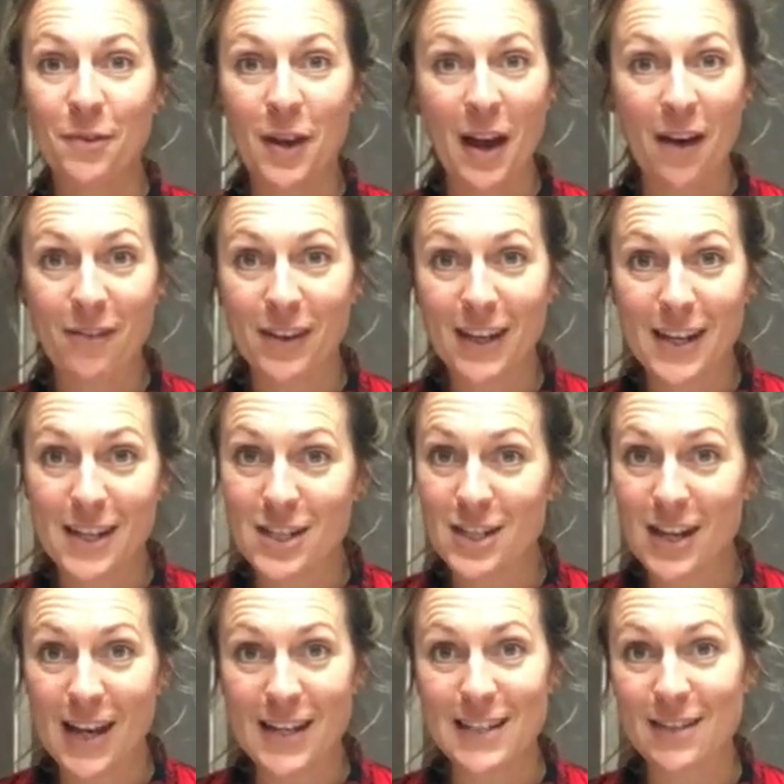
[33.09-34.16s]
If you have a
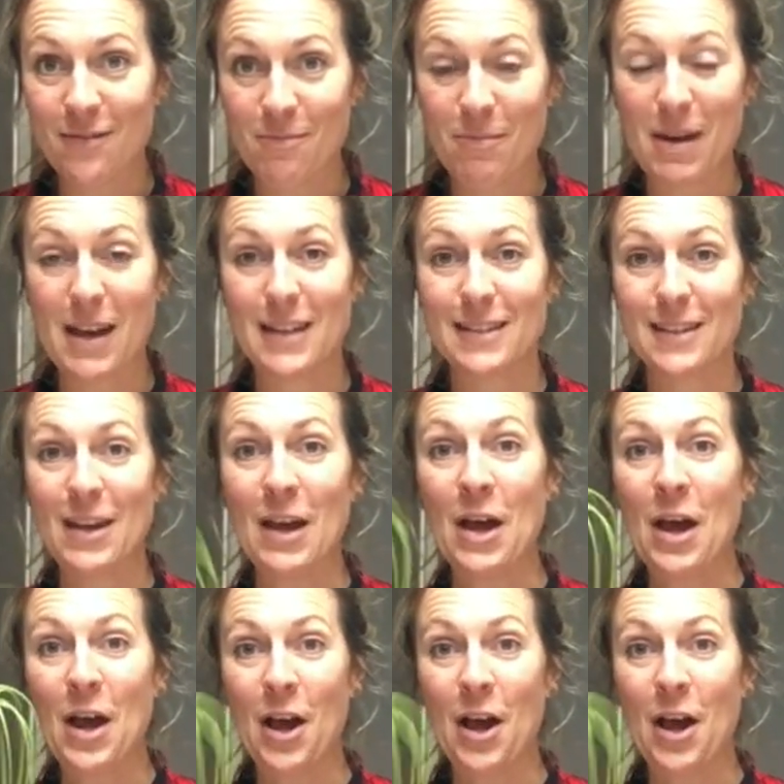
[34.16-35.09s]
KitchenAid, even better.